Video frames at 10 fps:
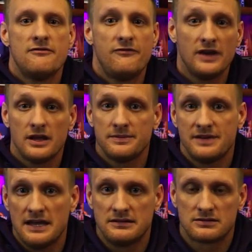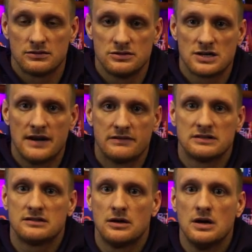Phillips head screwdriver.
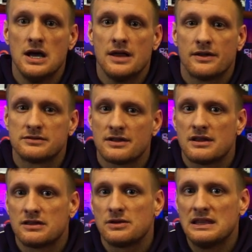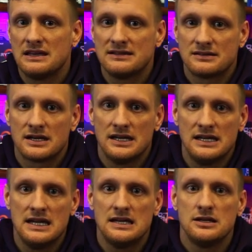So those are the three things you're going to
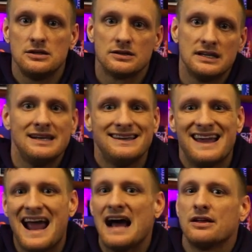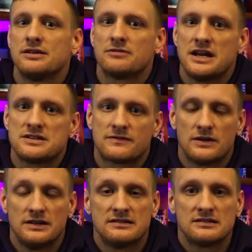need. You'll need an Allen wrench
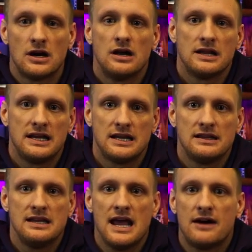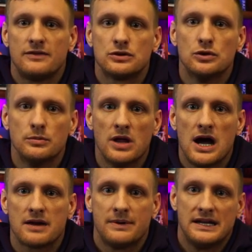for installing the Alphacool
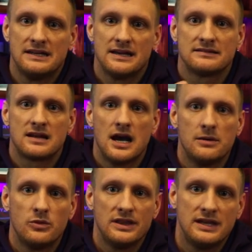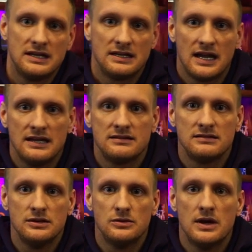block, but it does come with it in case
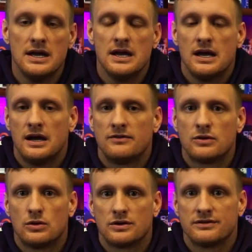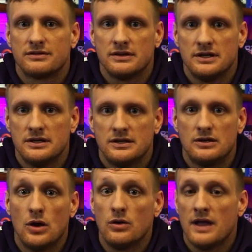you, of course,
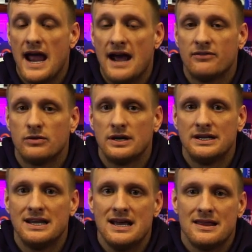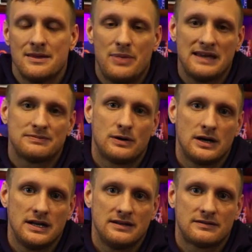don't have one. The best
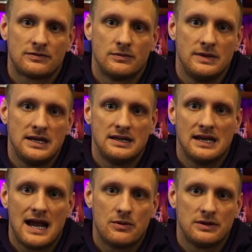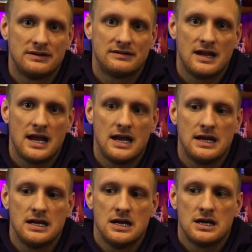part is, for me, that I would
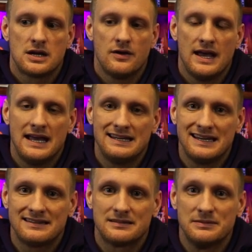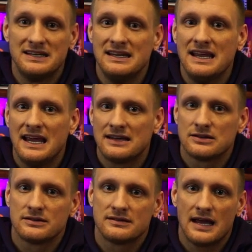say go ahead and get some T-handles.